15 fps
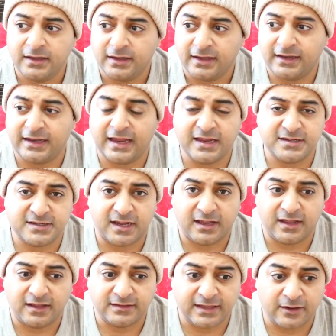in
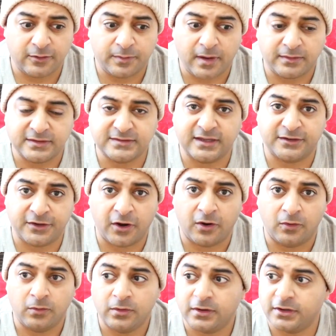Asia, they would probably say,
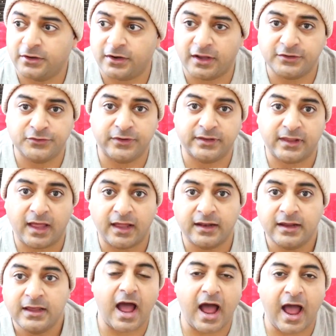no, you're not doing that.
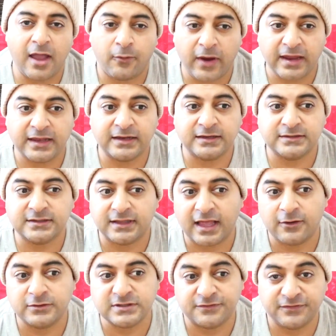I waited until
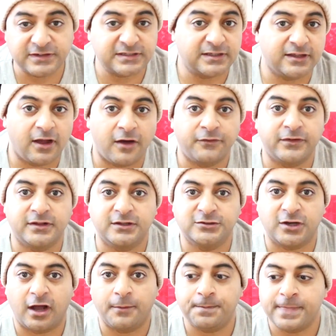I was officially offered the
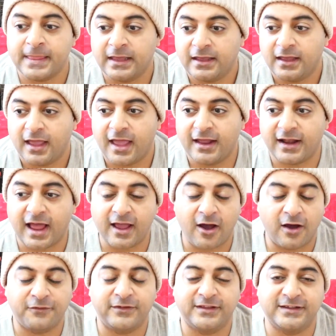job, and I
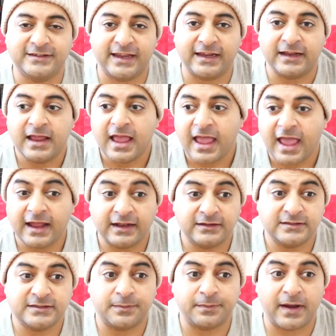offered the date.
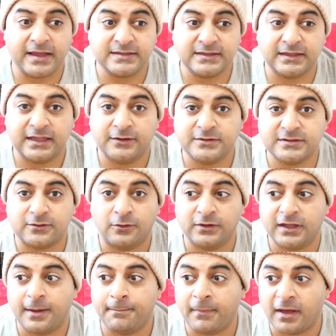And surprisingly, it was
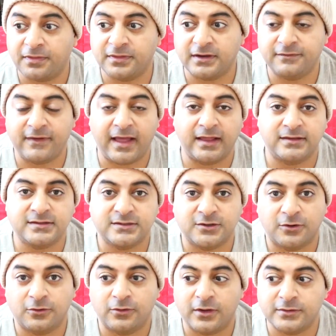only a month advance,
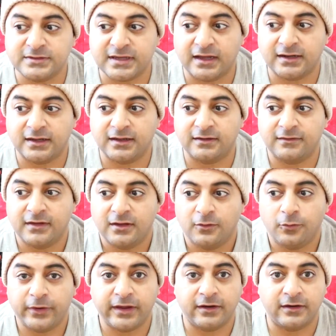so it was kind of
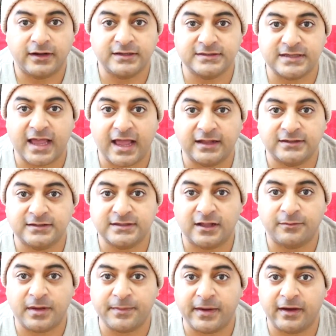weird, because I had to tell
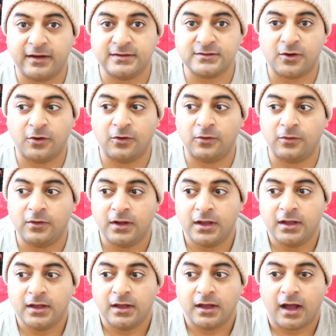my parents, oh,
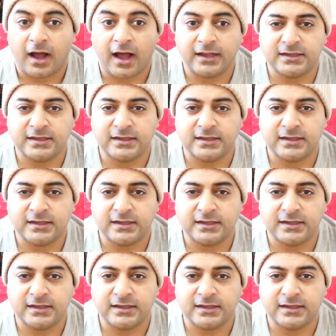I